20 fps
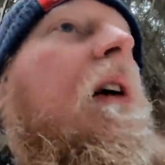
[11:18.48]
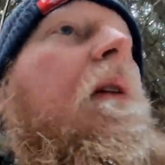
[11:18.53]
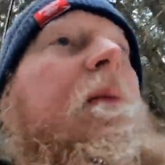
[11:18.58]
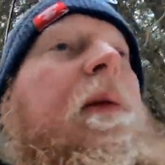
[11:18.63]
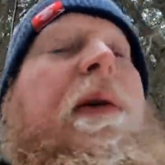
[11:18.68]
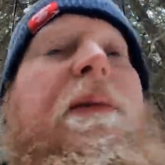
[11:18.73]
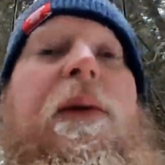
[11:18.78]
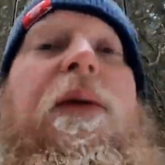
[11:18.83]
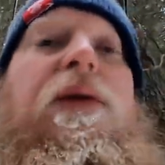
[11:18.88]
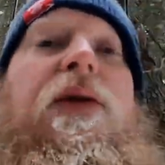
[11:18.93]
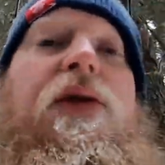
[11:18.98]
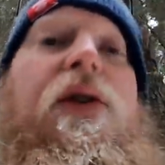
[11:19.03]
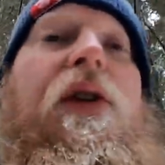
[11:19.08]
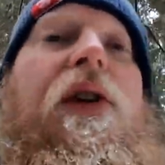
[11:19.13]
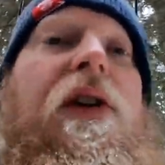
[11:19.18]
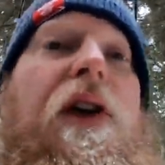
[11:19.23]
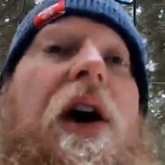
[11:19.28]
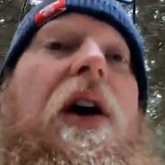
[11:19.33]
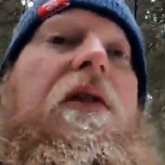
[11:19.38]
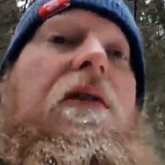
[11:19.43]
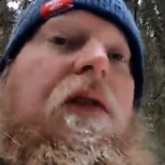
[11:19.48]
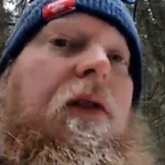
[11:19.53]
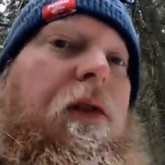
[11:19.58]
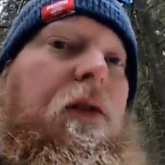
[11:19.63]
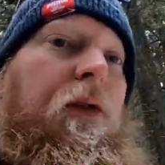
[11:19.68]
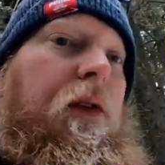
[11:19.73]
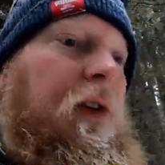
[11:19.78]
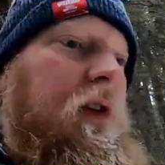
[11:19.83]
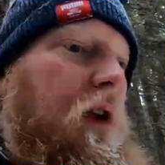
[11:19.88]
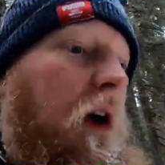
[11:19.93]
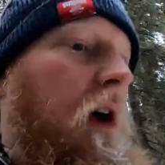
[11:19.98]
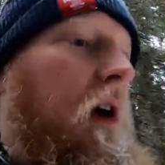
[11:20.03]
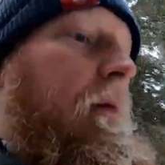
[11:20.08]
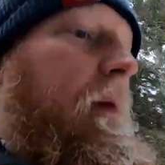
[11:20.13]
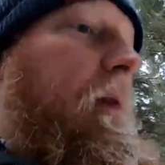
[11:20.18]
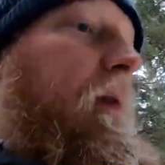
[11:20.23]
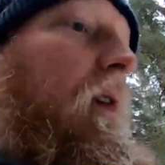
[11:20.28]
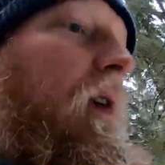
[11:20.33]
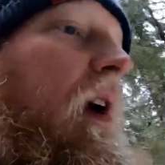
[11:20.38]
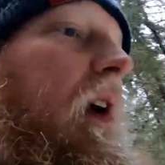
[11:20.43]
people trodden over it all the time
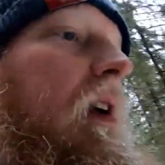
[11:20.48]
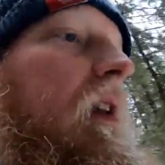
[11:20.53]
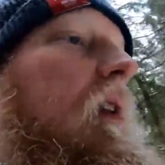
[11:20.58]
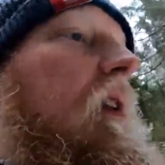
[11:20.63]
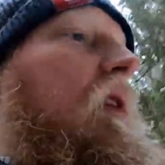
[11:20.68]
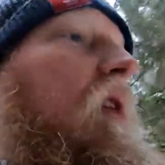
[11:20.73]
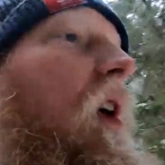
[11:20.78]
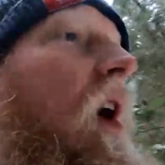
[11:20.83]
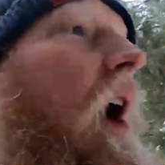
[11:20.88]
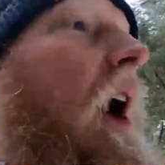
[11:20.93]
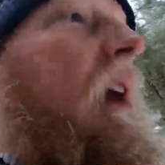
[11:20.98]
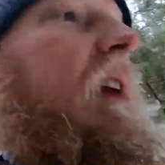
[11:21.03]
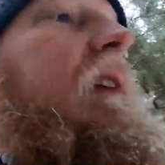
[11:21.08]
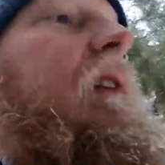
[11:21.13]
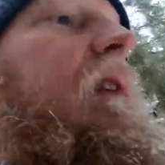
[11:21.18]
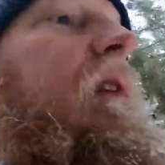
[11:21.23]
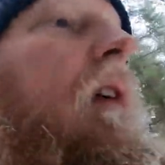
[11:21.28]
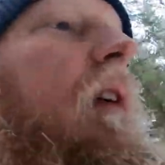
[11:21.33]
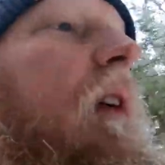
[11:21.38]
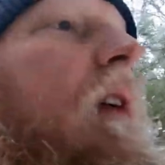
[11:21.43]
have created this ice